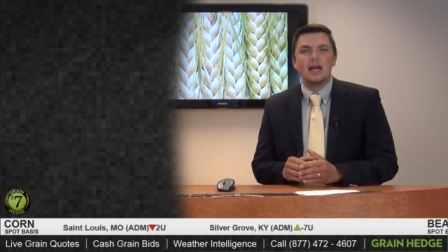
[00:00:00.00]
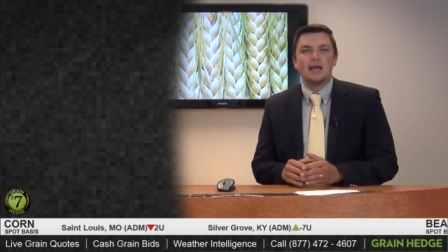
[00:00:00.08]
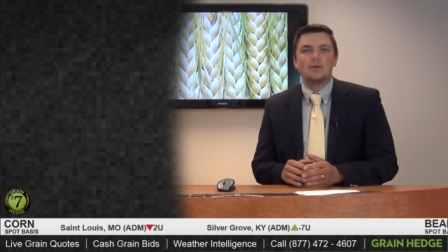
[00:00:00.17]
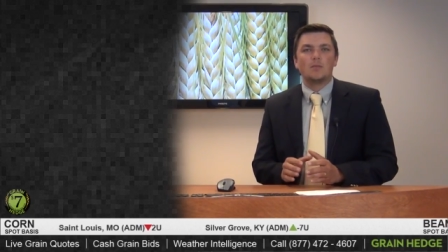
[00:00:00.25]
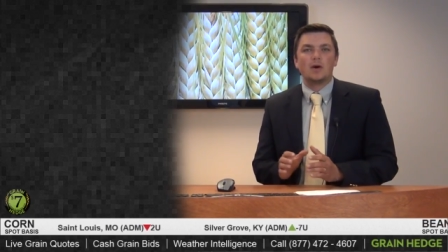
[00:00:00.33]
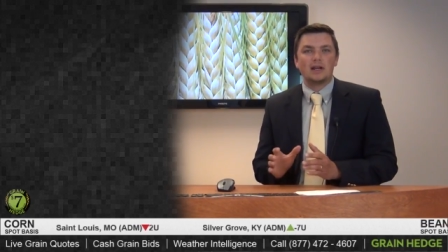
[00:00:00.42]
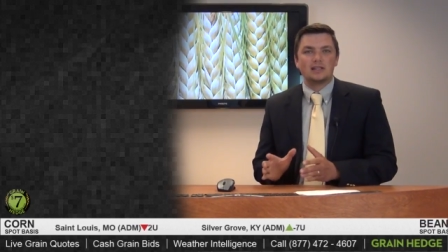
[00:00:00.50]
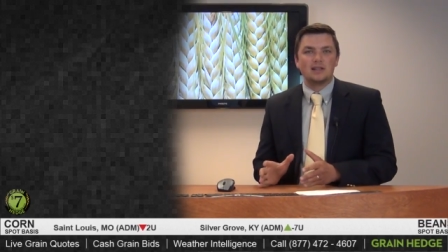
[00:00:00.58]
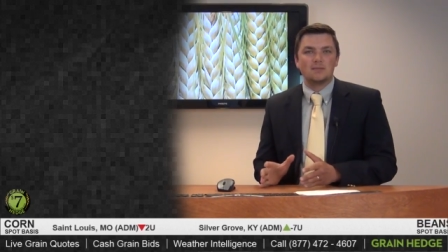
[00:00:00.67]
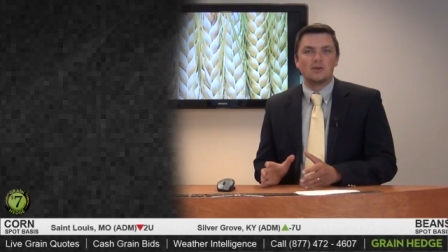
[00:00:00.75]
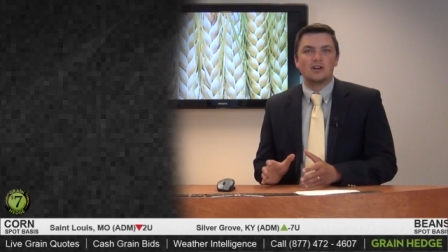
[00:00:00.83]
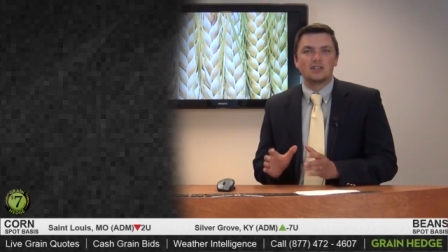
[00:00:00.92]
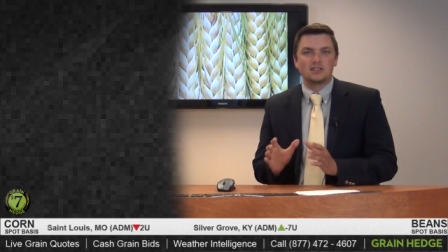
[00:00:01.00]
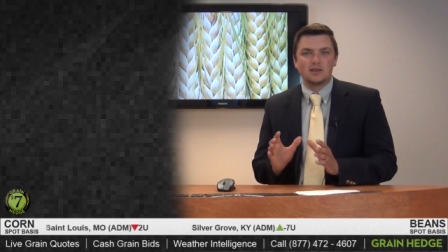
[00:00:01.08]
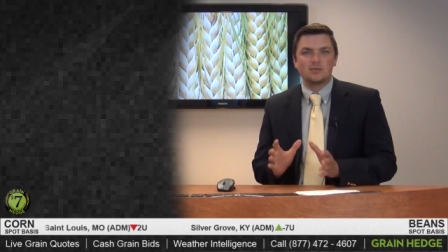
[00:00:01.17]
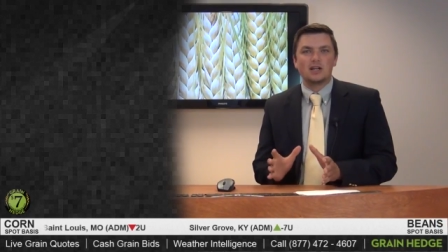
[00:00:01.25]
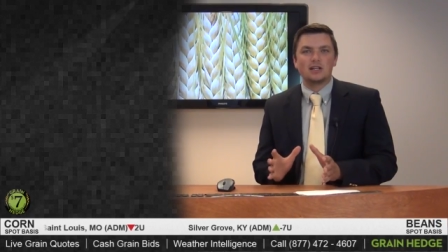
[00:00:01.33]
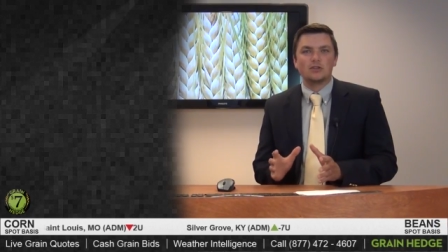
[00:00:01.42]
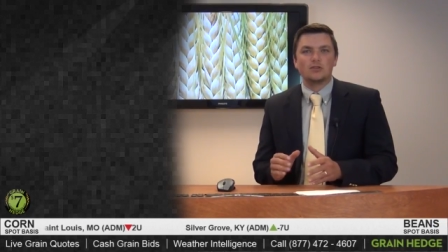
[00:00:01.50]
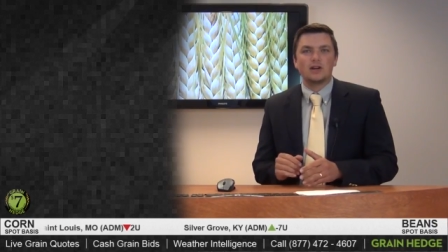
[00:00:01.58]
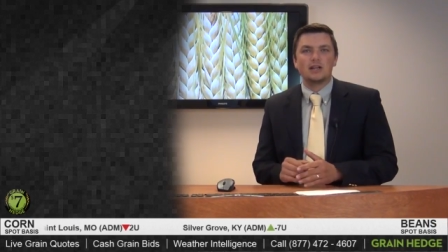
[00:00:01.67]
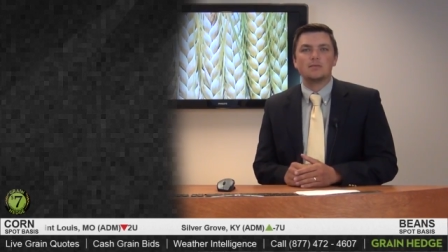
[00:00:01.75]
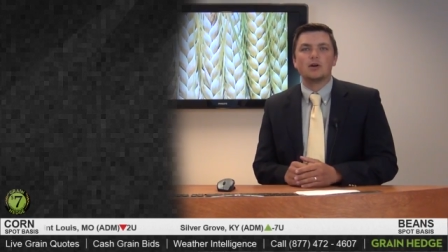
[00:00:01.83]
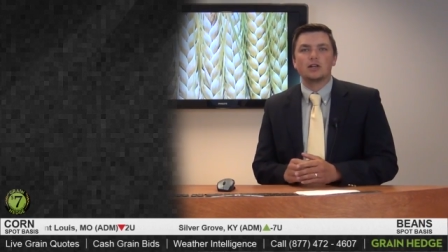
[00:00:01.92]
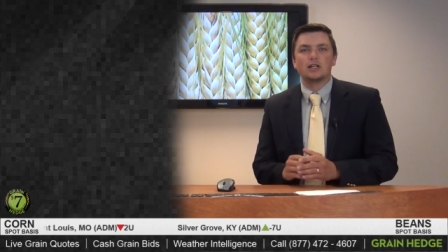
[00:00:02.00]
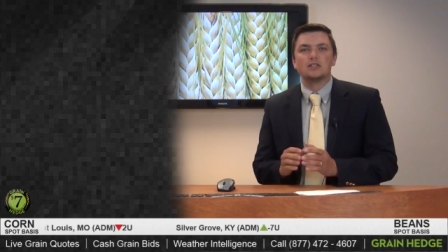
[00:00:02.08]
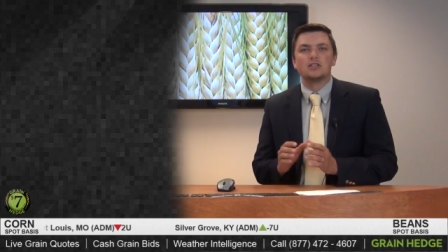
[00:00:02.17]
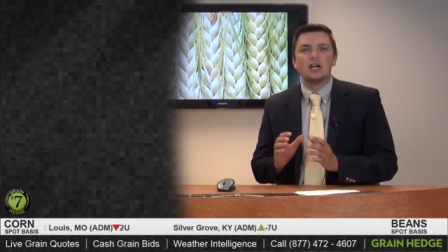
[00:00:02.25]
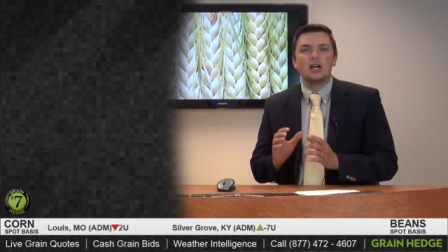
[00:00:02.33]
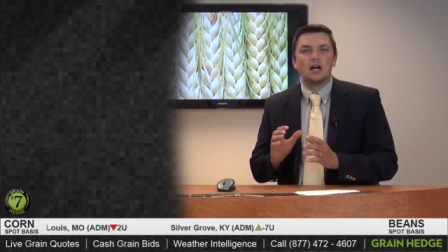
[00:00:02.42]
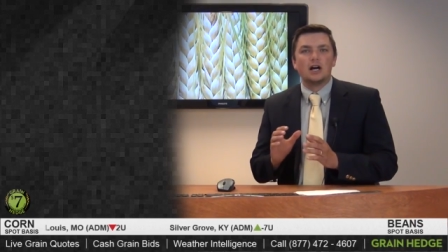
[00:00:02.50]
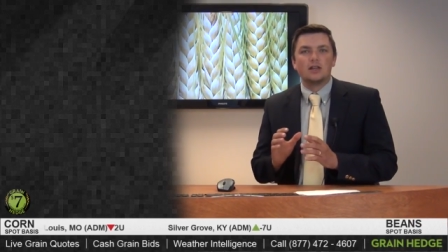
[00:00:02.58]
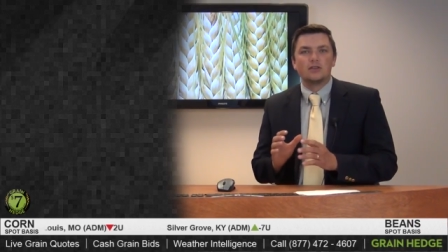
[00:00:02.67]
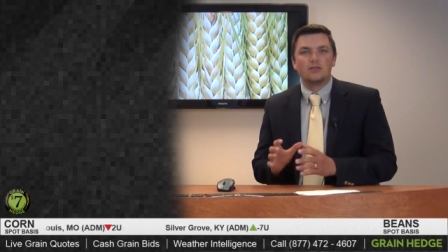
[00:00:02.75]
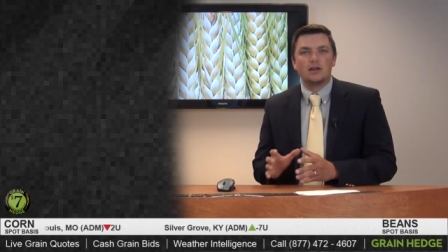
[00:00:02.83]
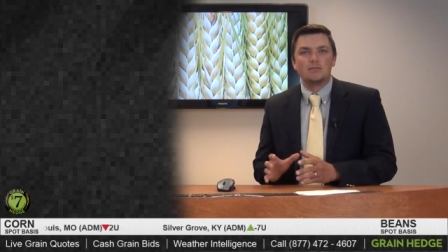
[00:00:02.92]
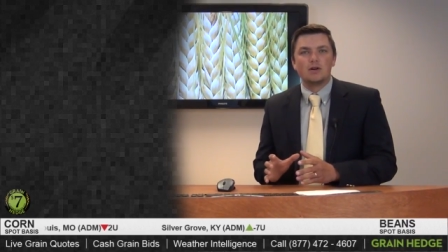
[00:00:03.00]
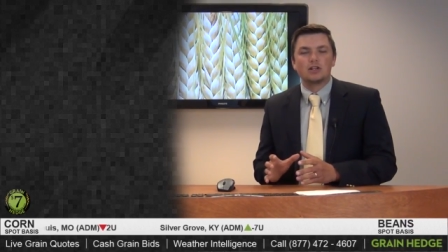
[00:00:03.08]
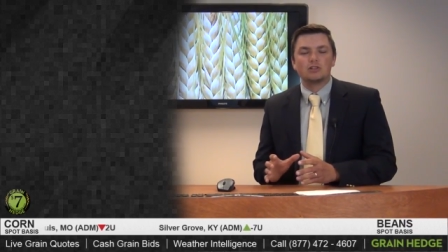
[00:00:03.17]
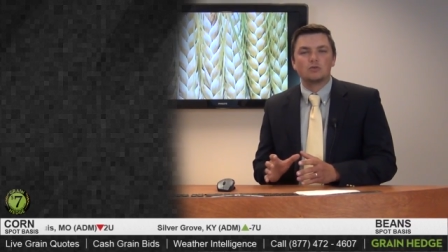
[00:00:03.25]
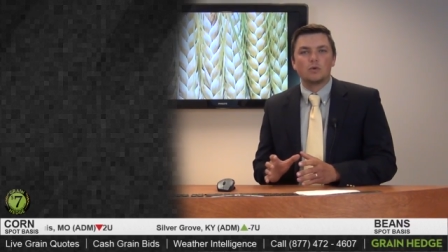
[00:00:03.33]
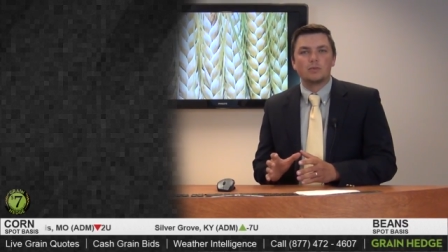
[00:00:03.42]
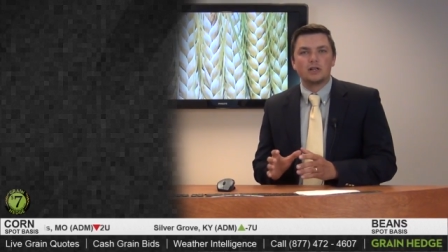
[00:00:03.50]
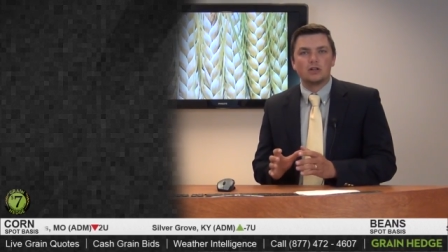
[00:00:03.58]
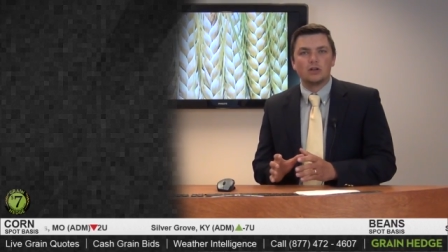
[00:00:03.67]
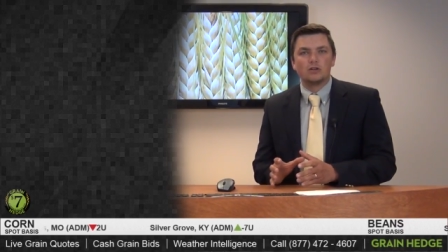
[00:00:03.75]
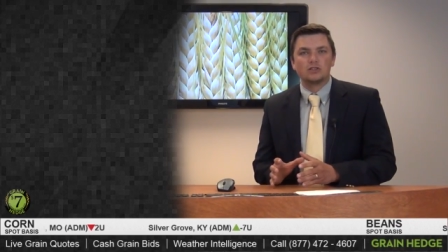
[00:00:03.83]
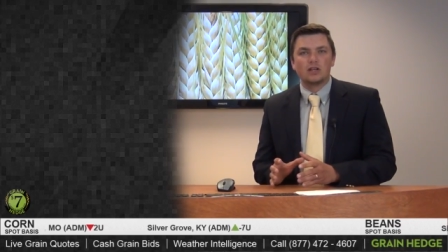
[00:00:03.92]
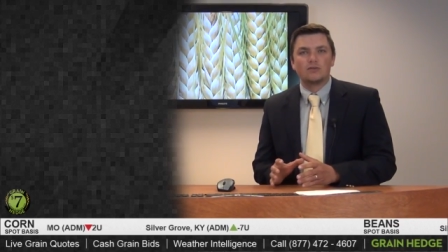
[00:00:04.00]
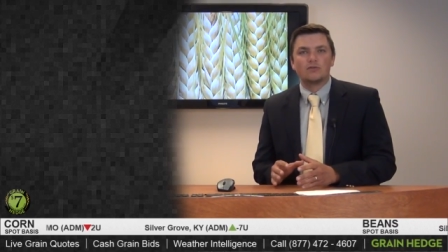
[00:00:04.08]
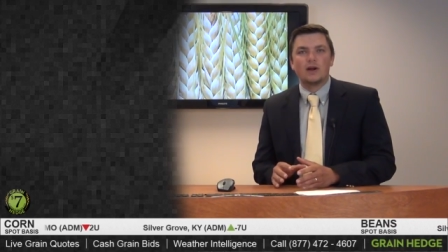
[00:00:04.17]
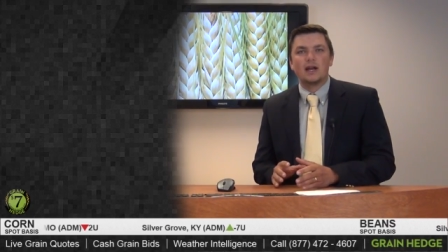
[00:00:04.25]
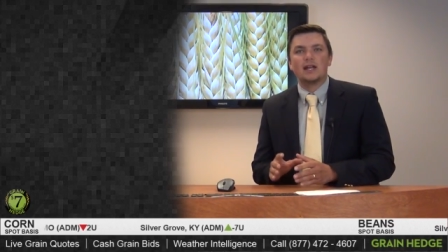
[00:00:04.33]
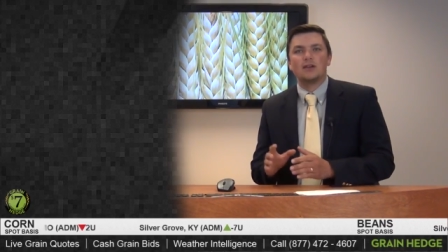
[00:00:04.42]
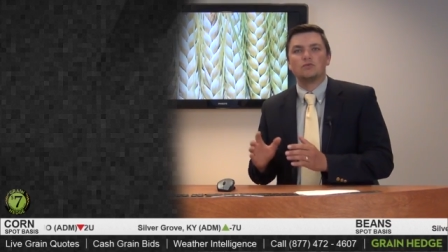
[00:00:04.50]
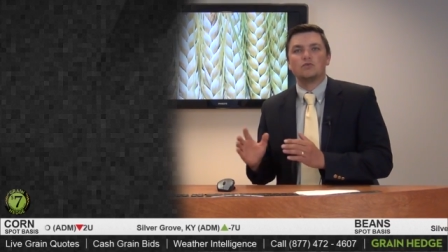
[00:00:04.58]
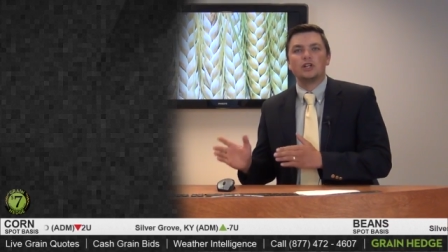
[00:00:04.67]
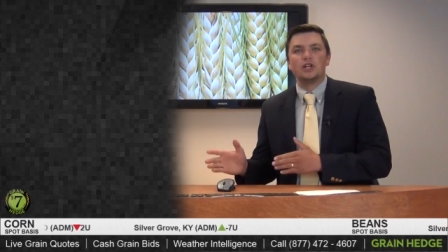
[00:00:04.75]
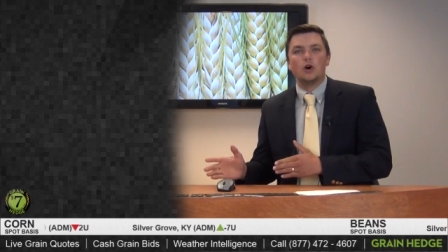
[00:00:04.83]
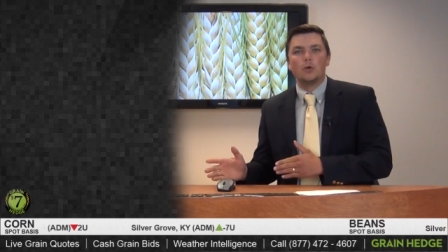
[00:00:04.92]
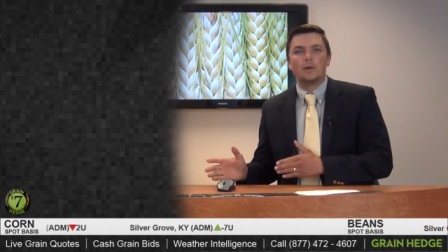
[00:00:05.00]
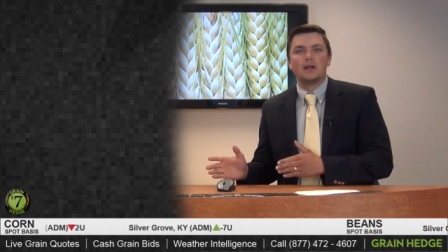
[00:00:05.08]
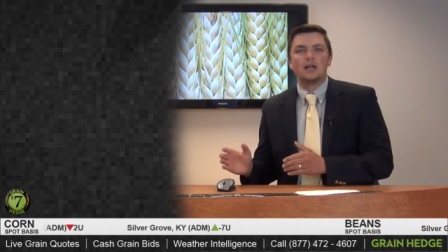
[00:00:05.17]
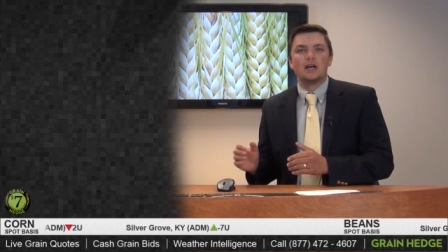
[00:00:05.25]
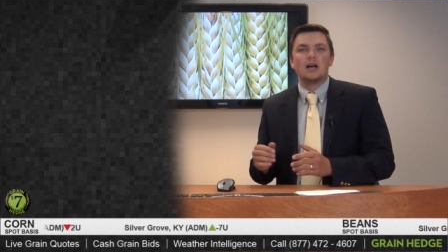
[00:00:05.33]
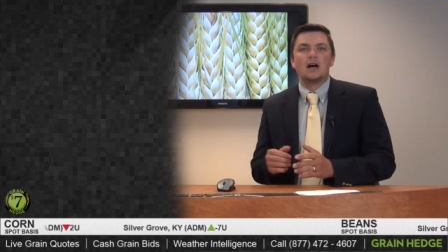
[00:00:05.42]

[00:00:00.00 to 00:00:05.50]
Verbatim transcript: And when I say markets, I'm talking grain markets. Uh, the grain markets will be closed on Friday, reopen